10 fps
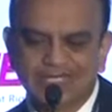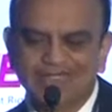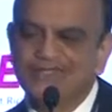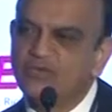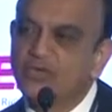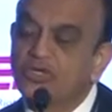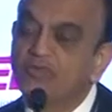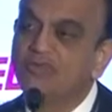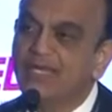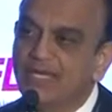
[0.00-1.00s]
and then they were going to
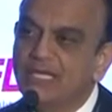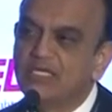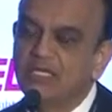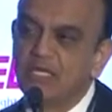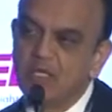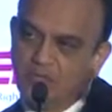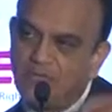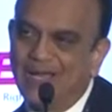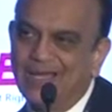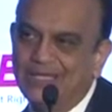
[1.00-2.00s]
be paid
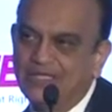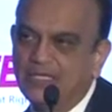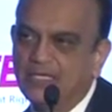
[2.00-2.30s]
by